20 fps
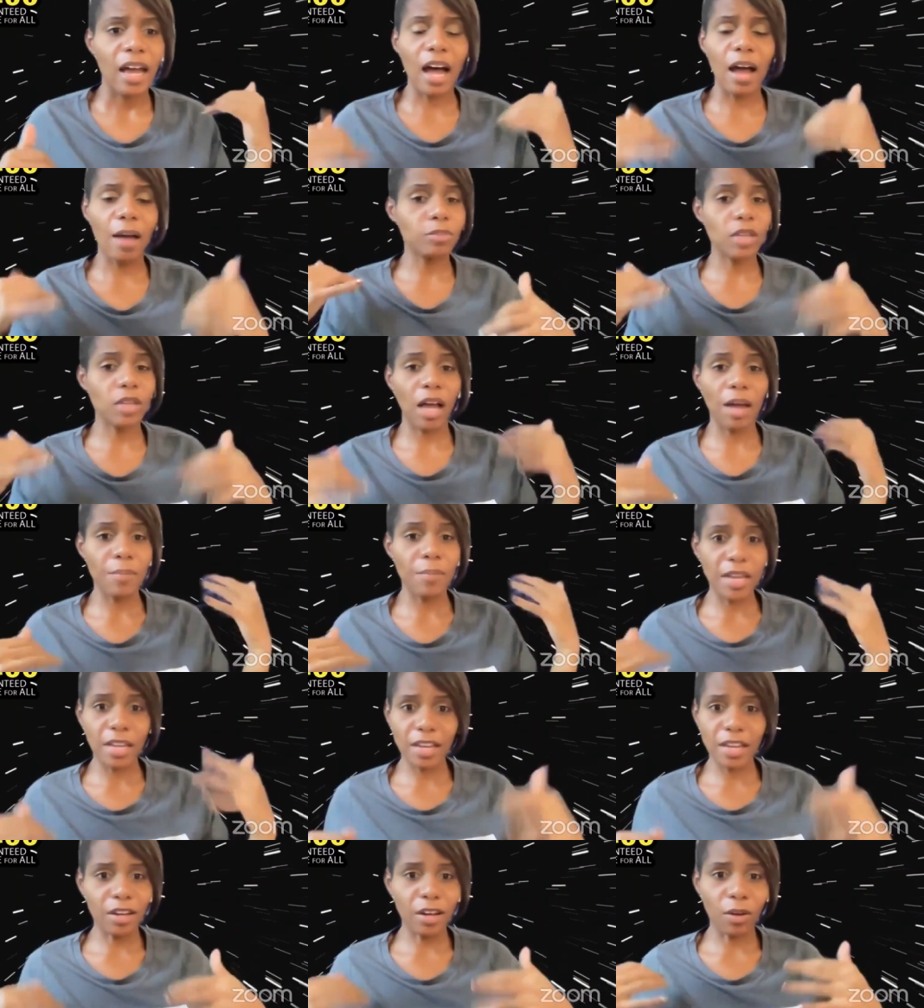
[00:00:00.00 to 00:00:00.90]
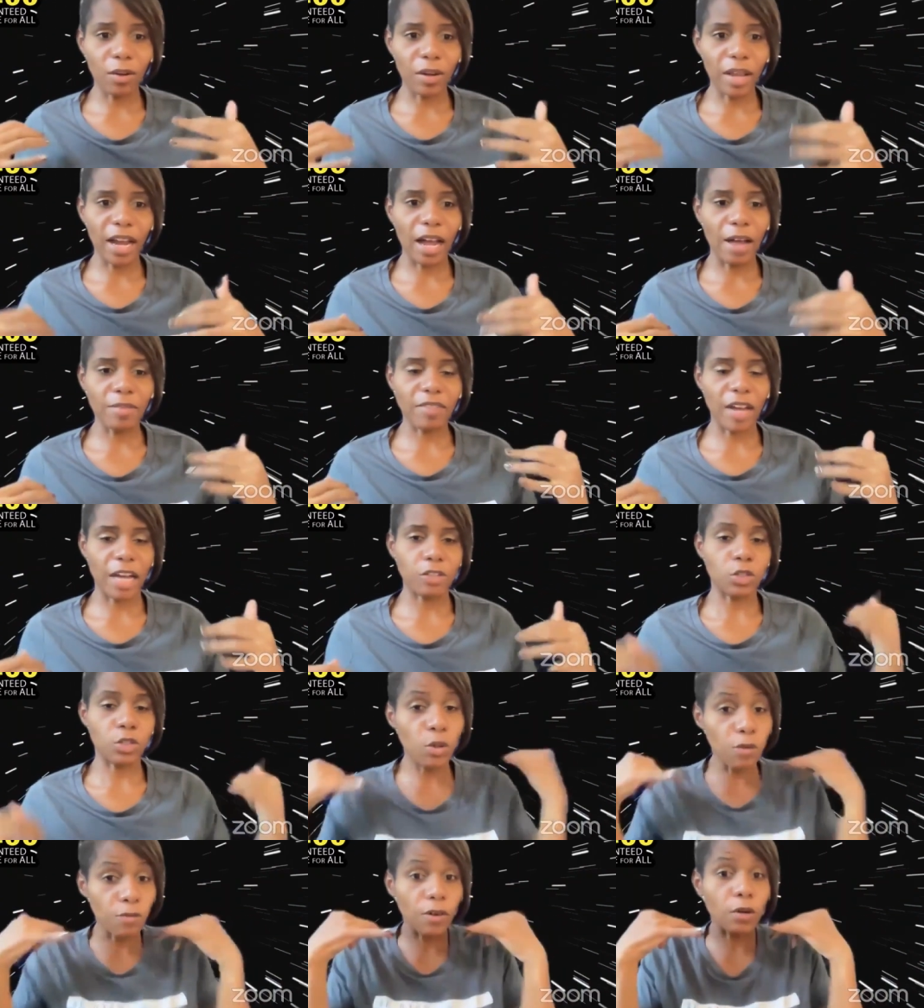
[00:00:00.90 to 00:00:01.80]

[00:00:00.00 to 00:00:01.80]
I've got 2